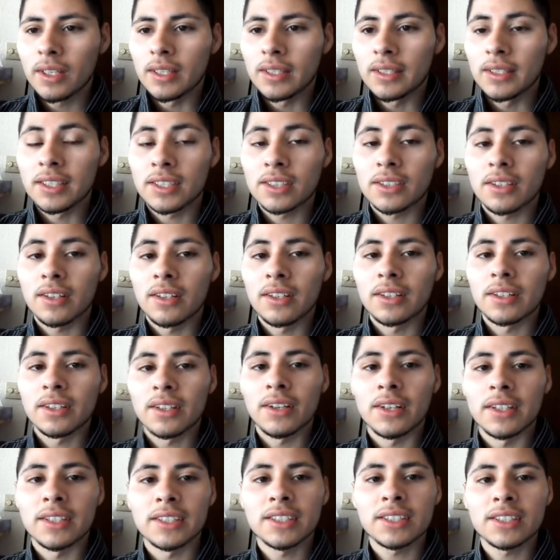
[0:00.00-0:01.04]
Discard.
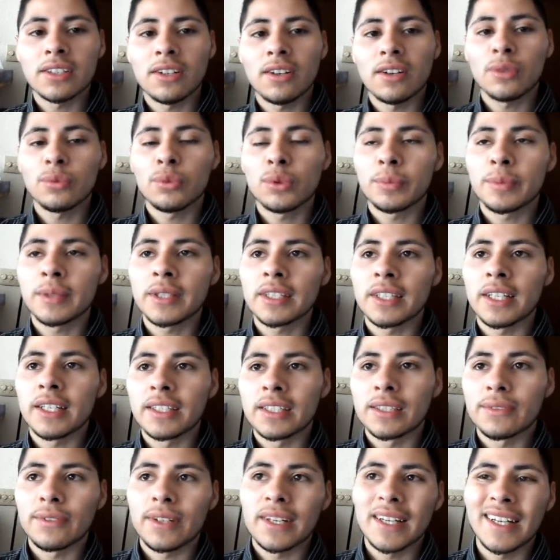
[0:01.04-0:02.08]
Alright, discard would be like
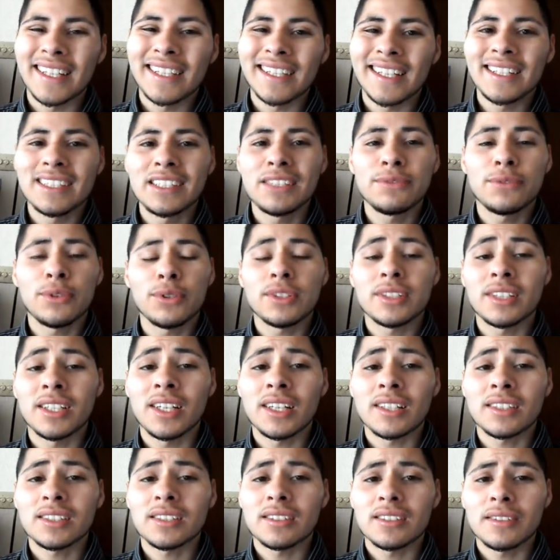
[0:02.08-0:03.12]
if I had Lightning
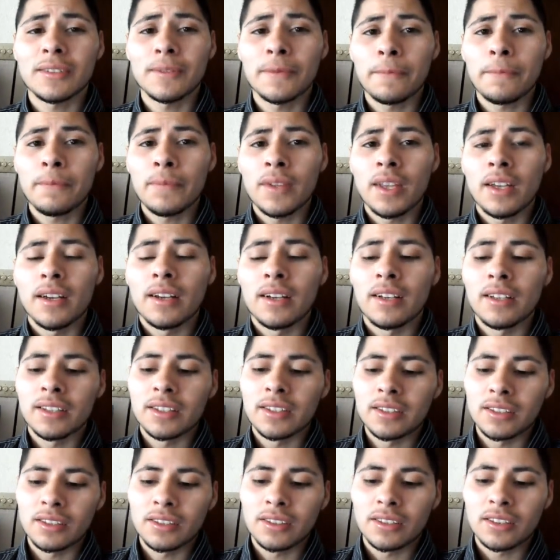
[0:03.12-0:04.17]
Vortex,
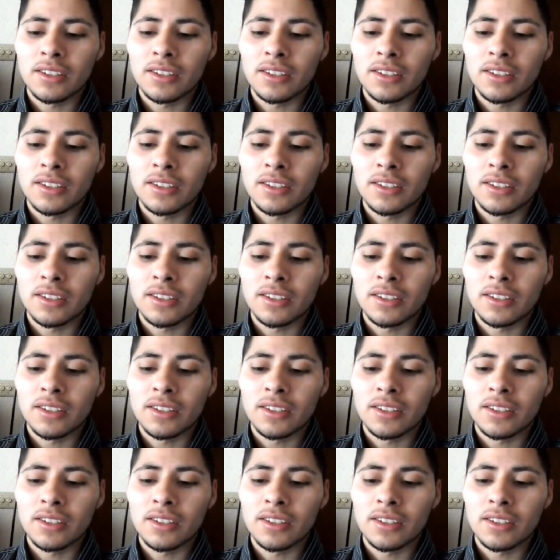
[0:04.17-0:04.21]
the